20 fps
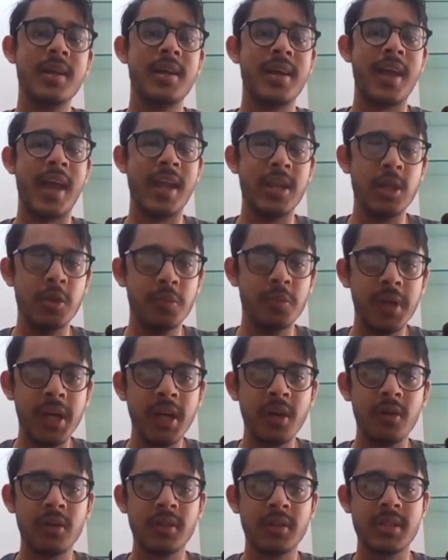
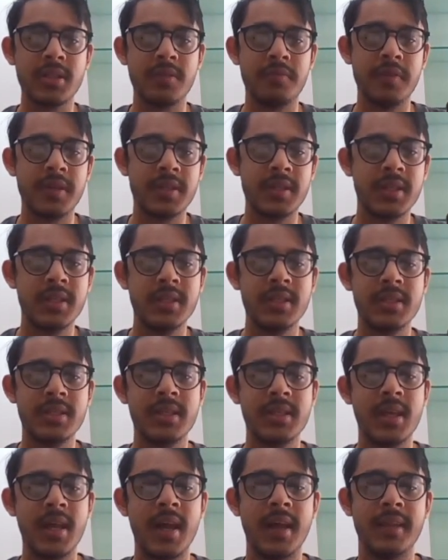enumerate all the
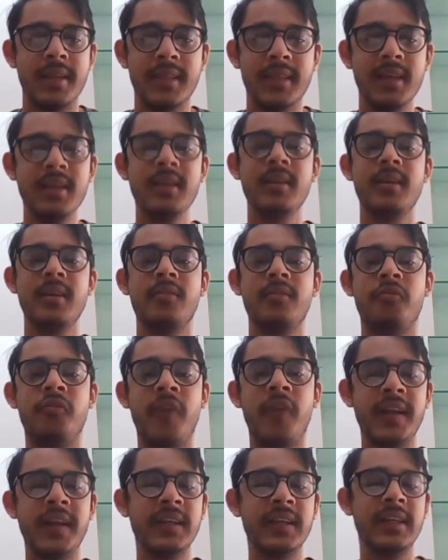suffixes, and then
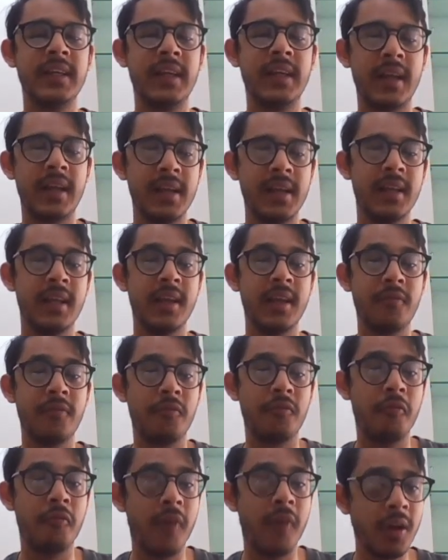finally trail if
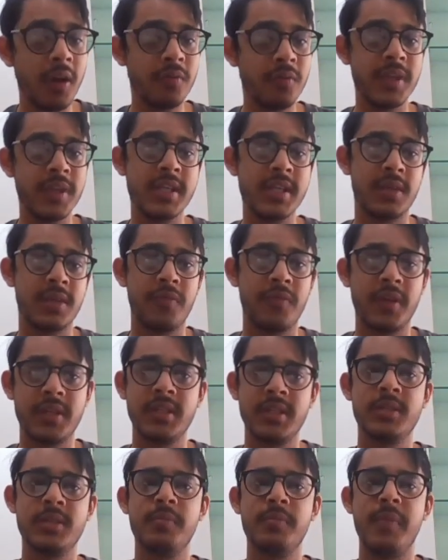one of these
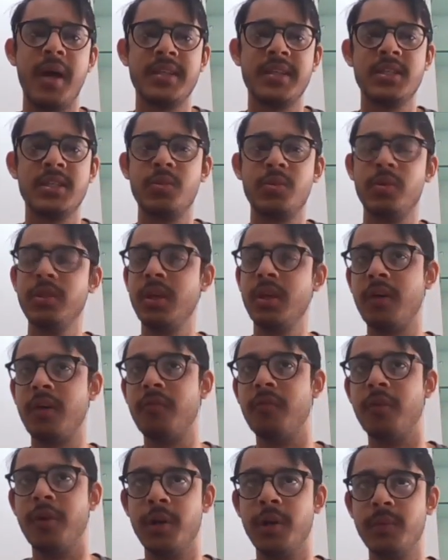suffixes matches with a
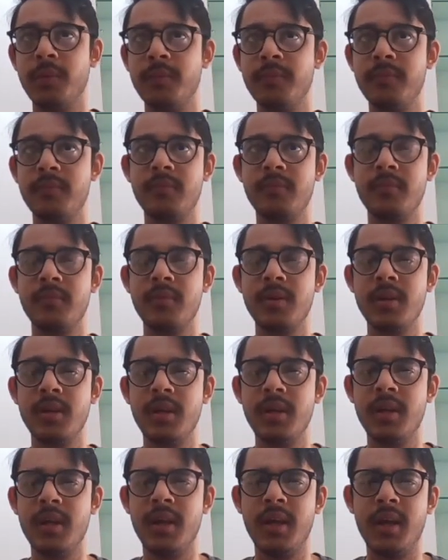word.
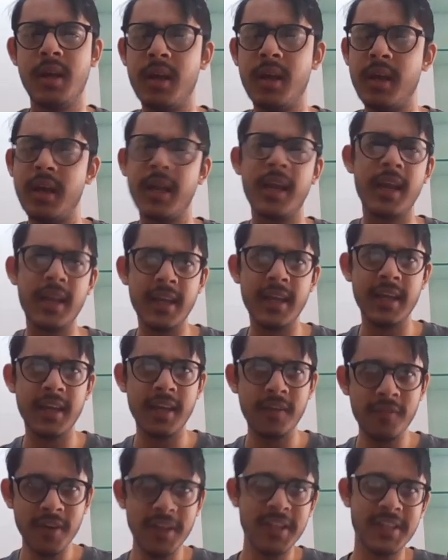
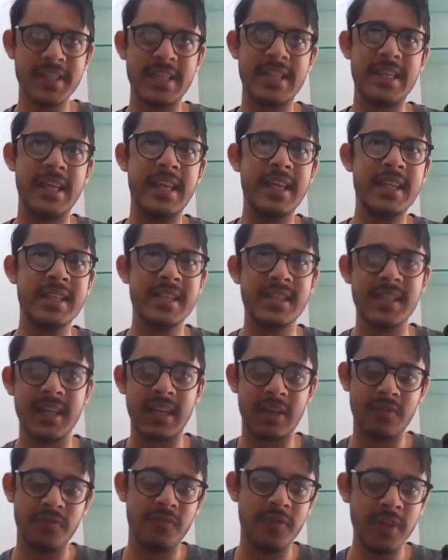Even in saying this, I
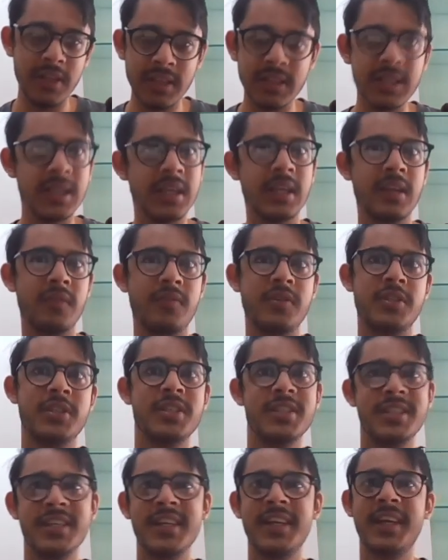can feel the
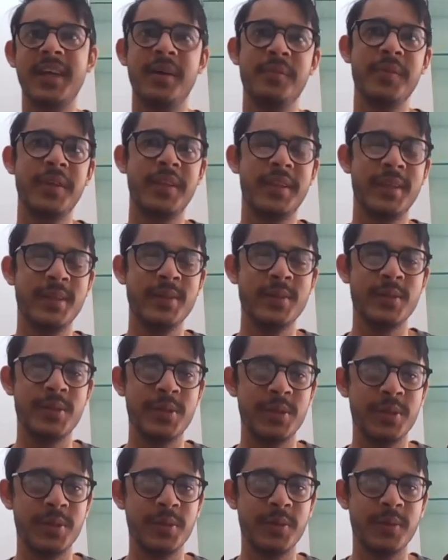inefficiency coming through.
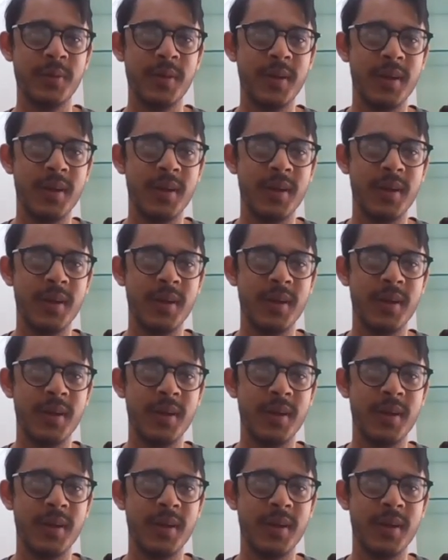So